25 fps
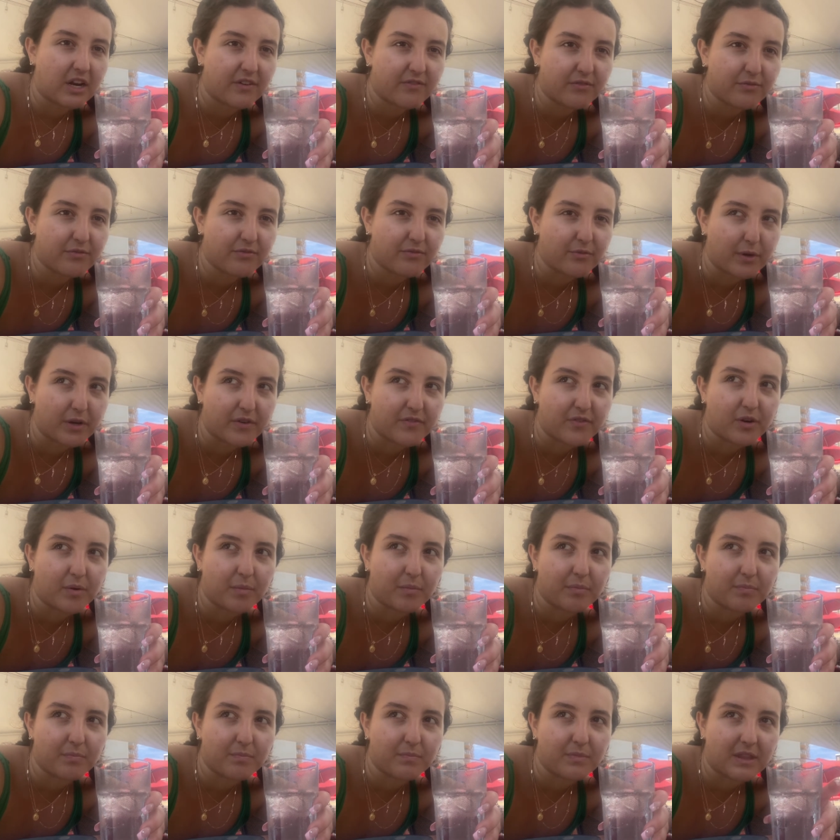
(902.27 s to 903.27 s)
of one of our
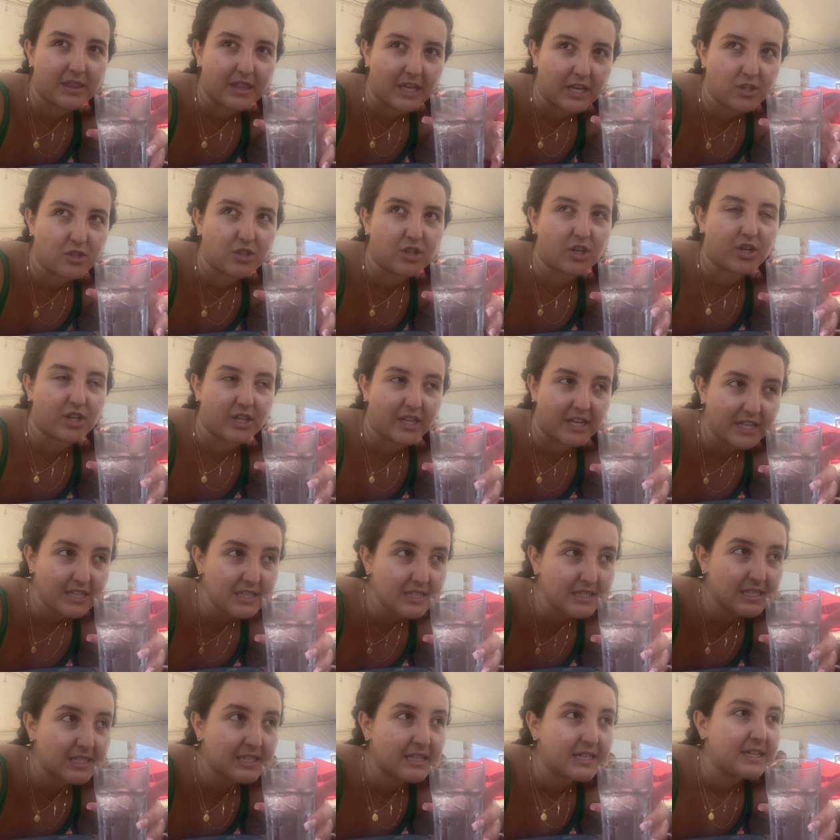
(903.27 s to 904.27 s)
things in their
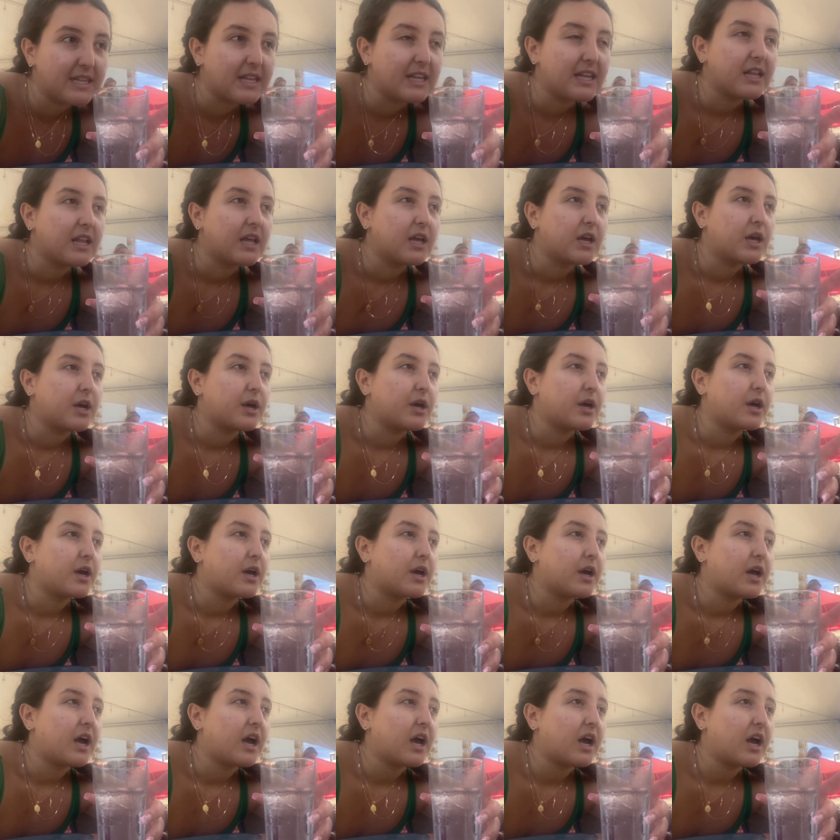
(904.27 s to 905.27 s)
list.
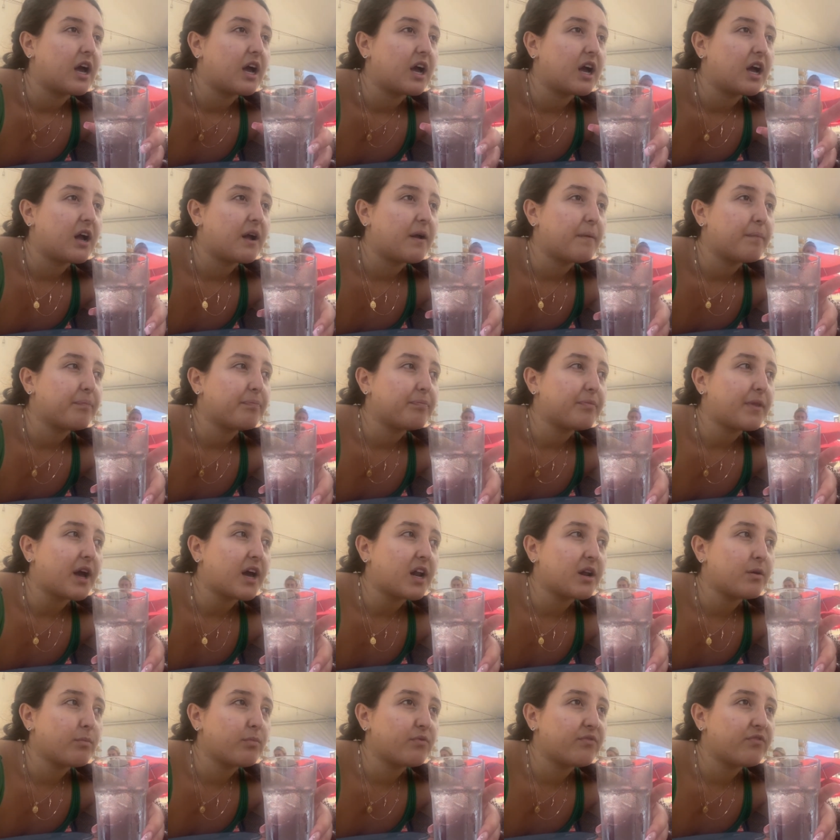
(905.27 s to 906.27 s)
Um, not
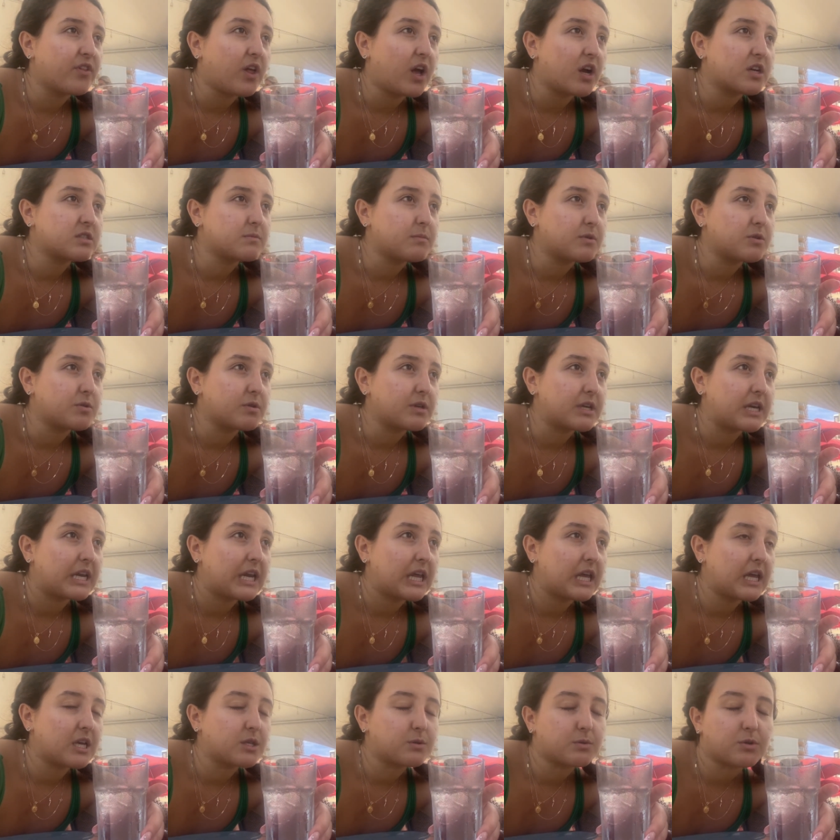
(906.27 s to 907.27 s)
gonna vlog too much while
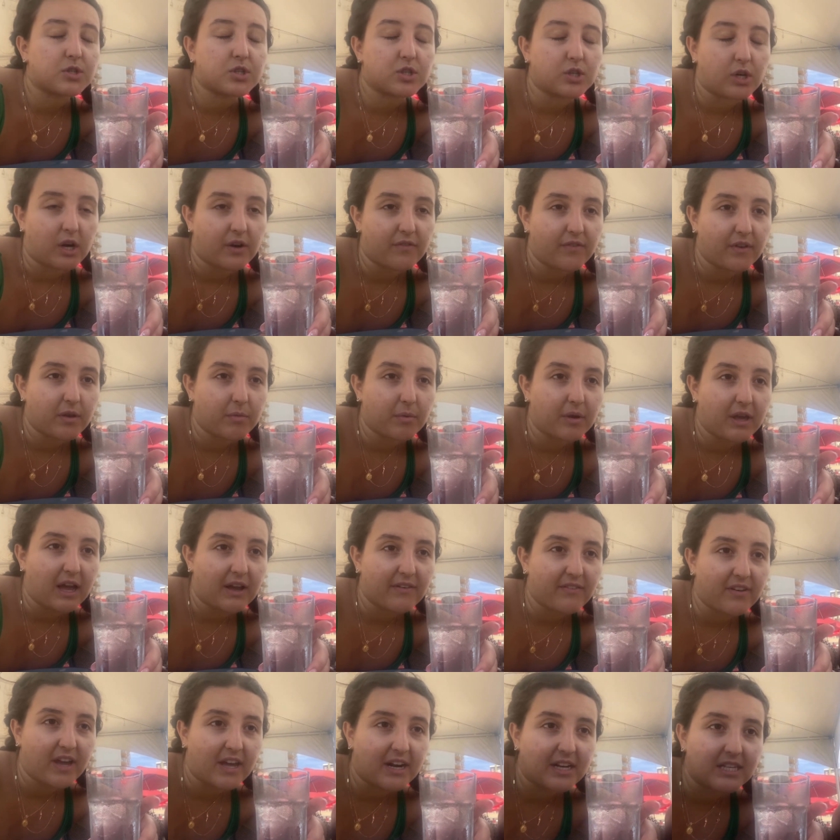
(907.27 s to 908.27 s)
eating because we're starving. We
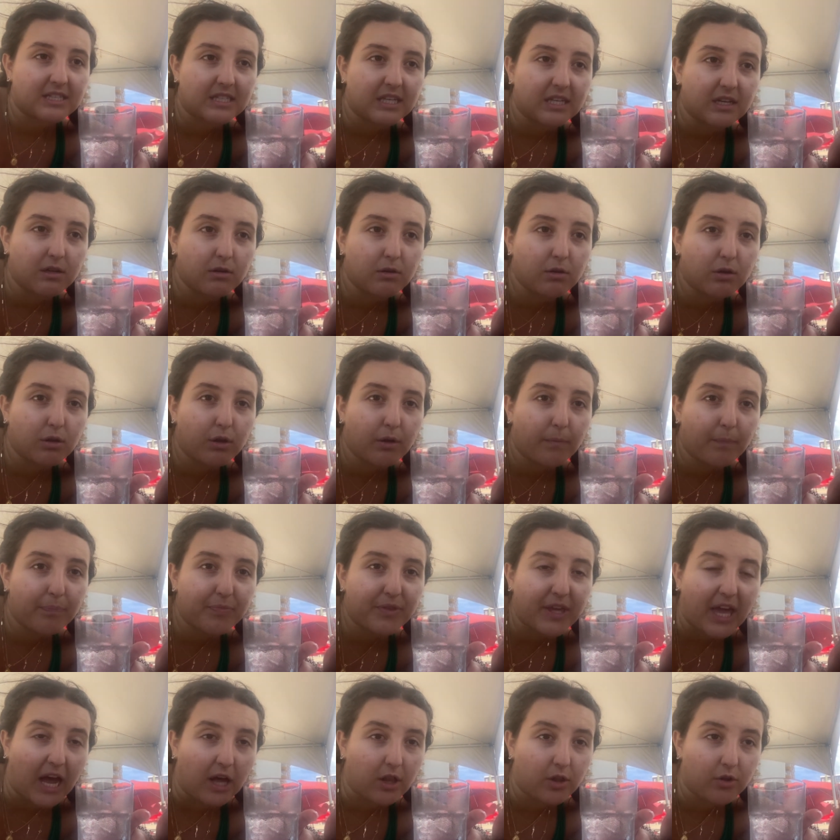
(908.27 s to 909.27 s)
haven't had a single
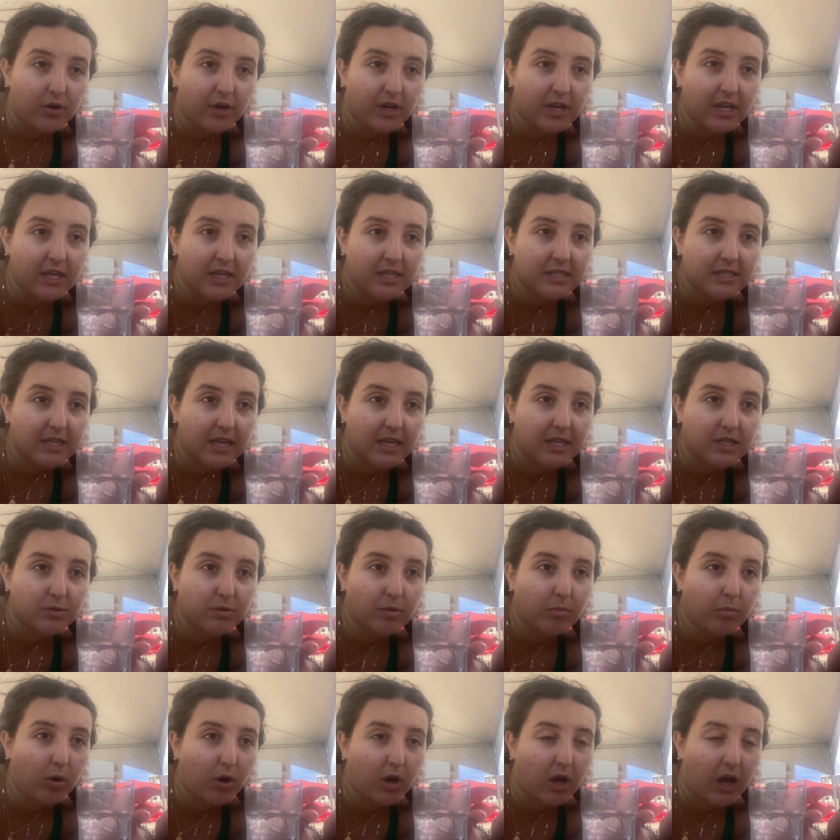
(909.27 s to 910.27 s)
calorie since we
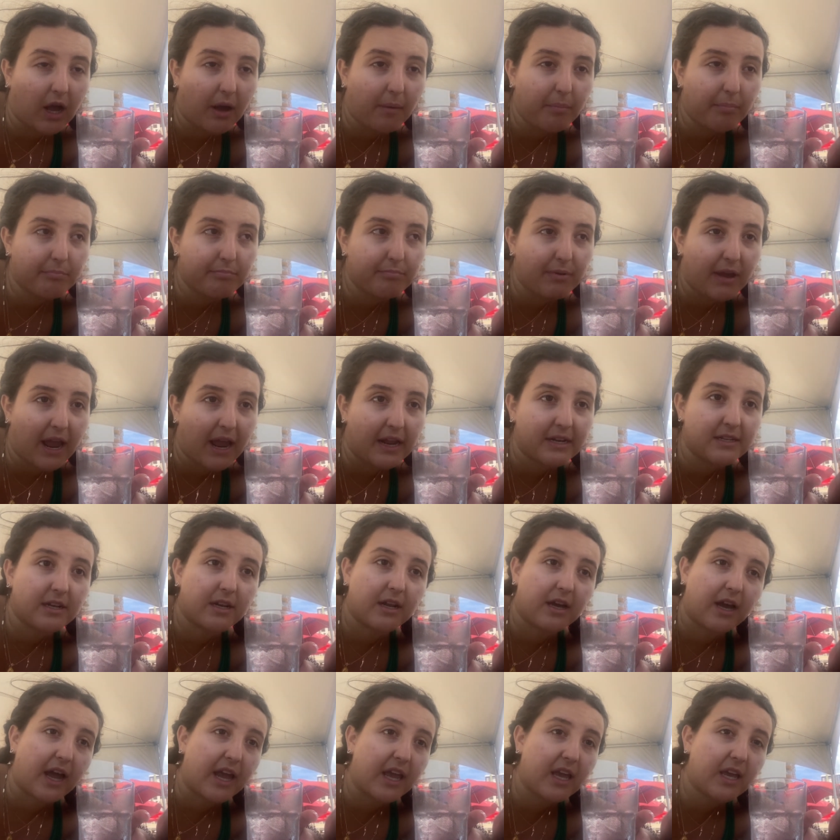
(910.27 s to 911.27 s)
woke up and did a
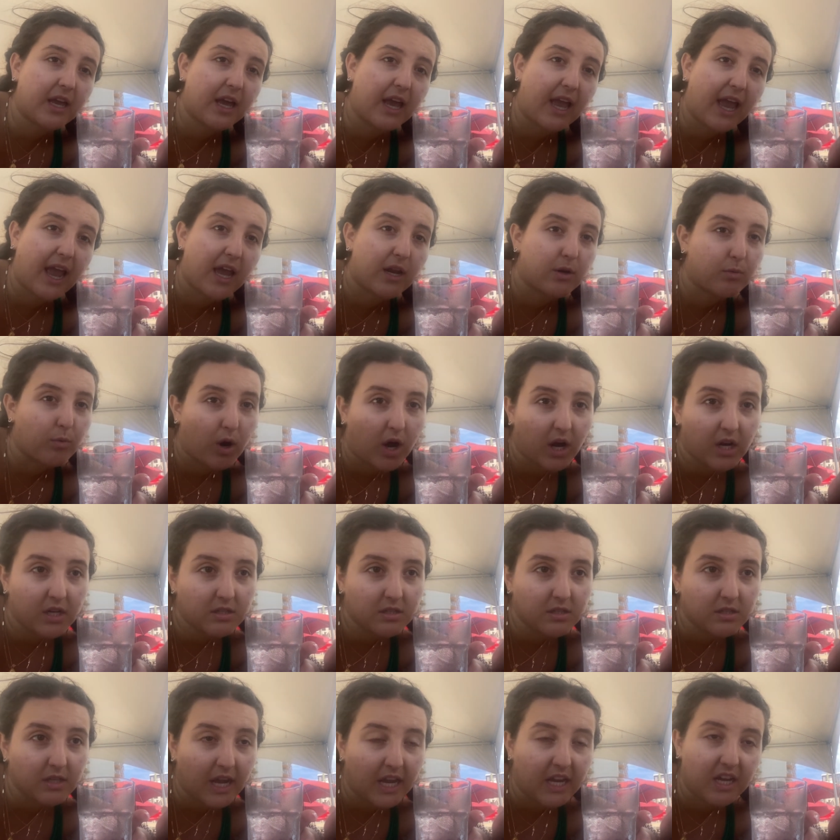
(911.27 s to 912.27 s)
hike and walked
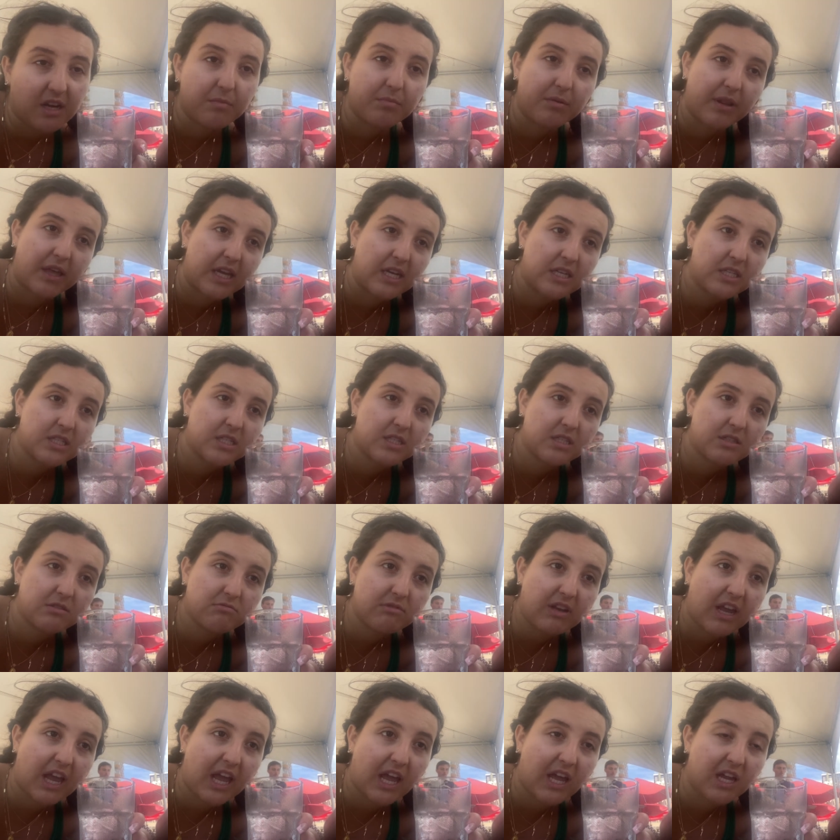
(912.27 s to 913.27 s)
and complained
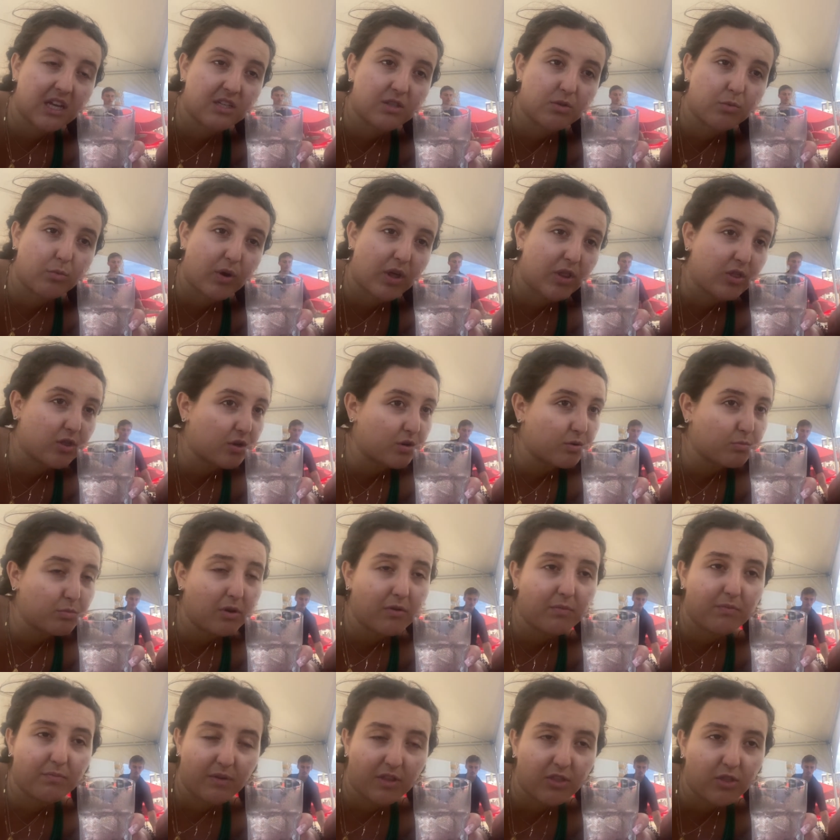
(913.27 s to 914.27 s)
and went.
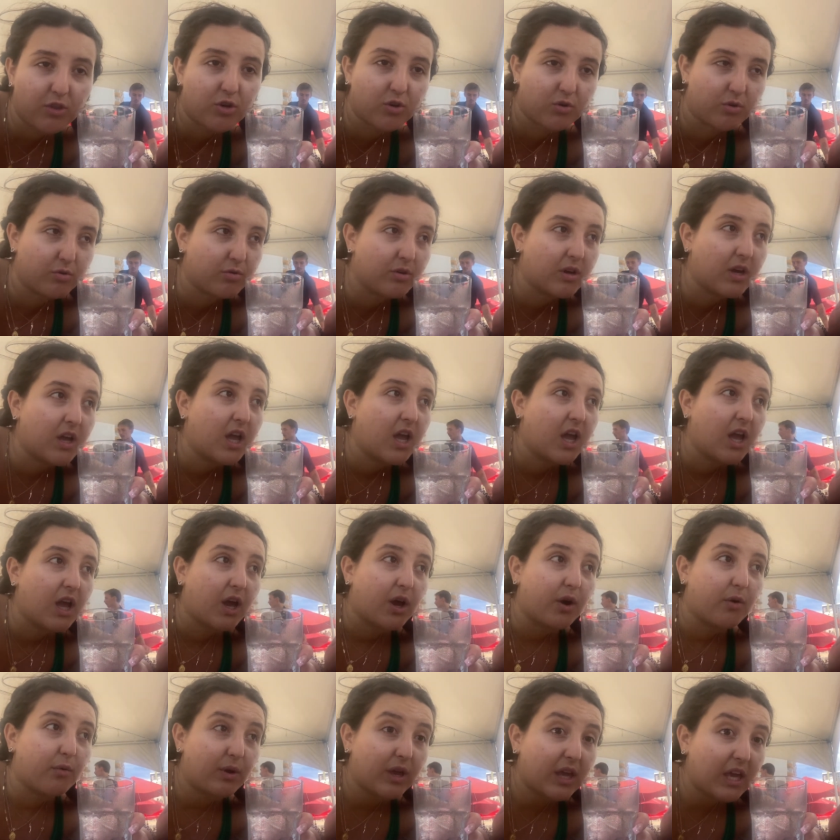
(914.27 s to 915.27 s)
We've been through.
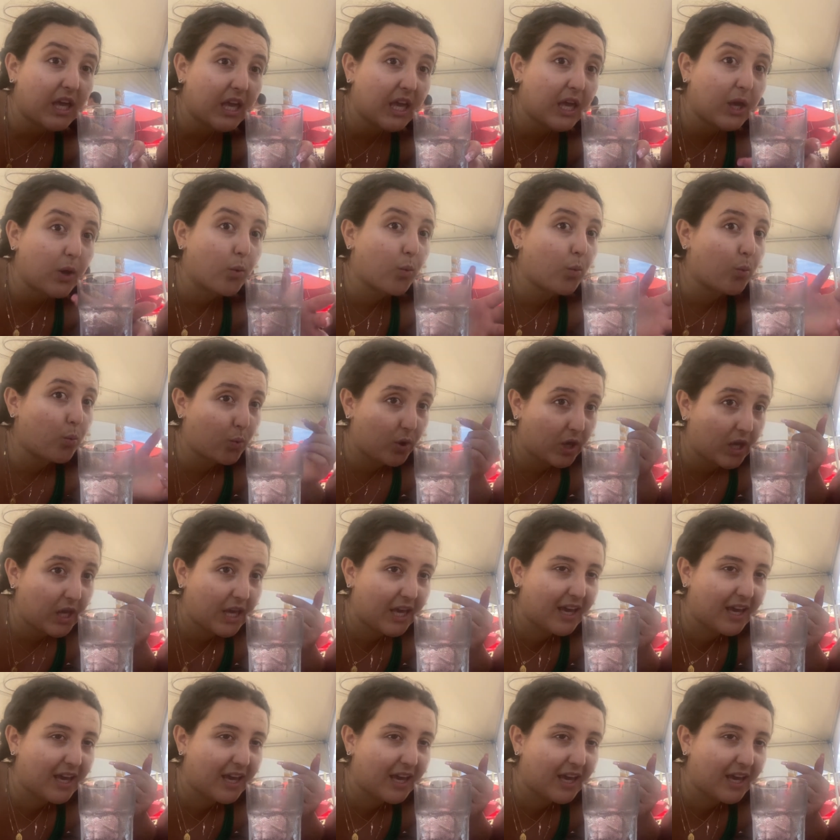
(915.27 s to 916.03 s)
We we.